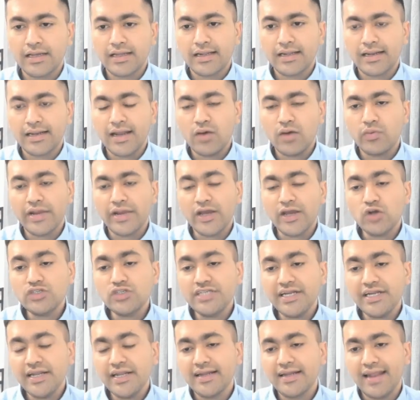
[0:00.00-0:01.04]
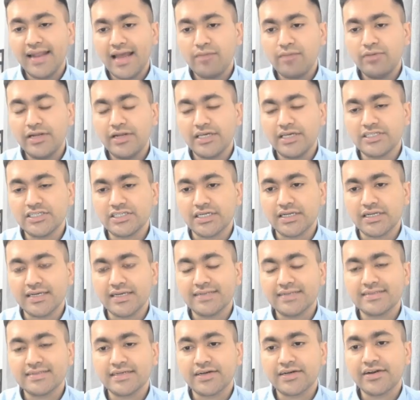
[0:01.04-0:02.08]
Now, negotiating dilapidation
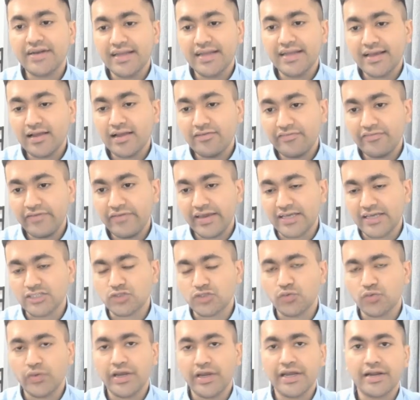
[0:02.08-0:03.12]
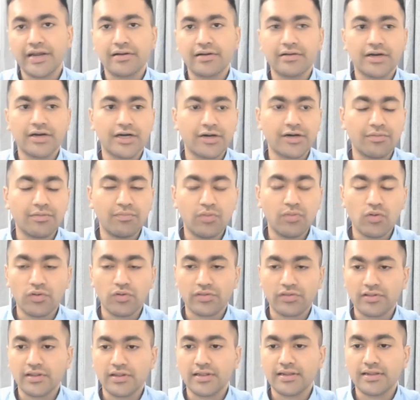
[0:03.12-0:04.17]
is a critical phase where
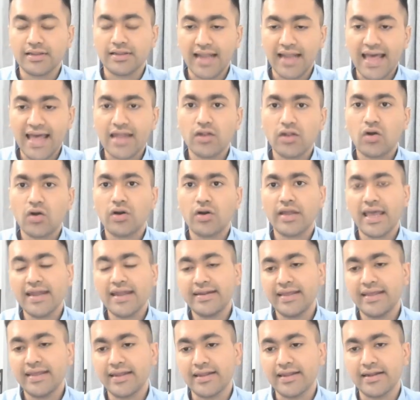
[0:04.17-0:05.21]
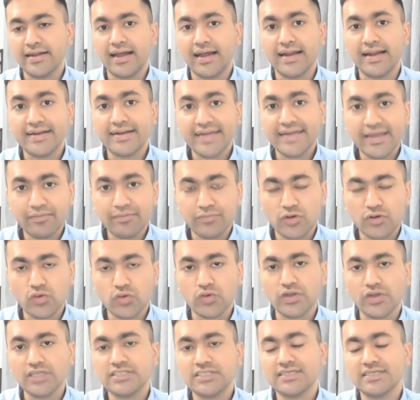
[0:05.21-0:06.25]
both the landlord and tenant attempt
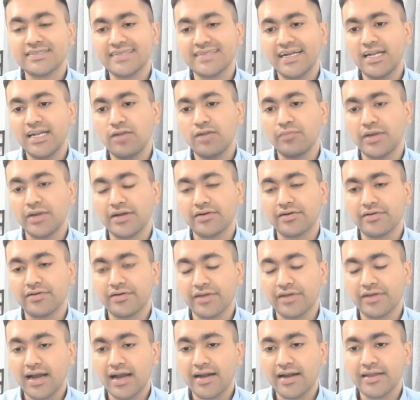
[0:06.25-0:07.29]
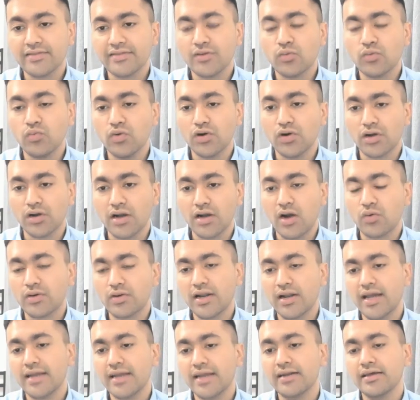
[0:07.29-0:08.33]
to reach a settlement regarding the work
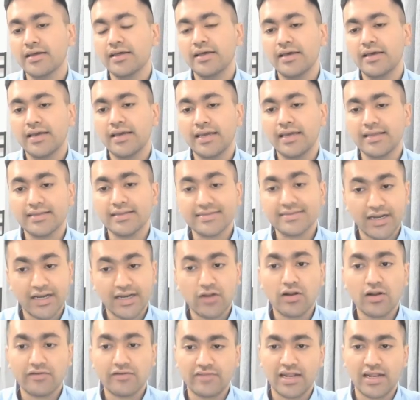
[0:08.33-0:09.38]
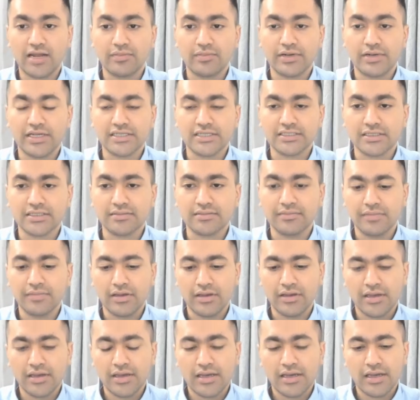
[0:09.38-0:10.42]
outlined in the schedule of dilapidation.
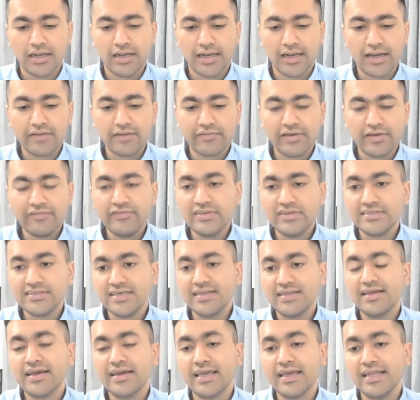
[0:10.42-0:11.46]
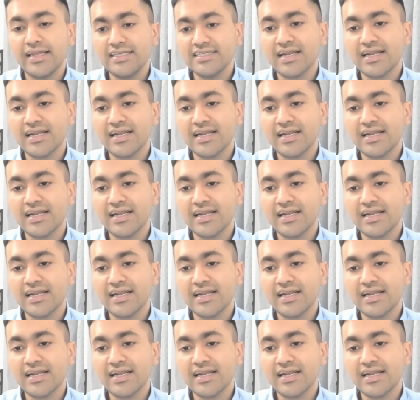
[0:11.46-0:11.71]
Now, if we see the initial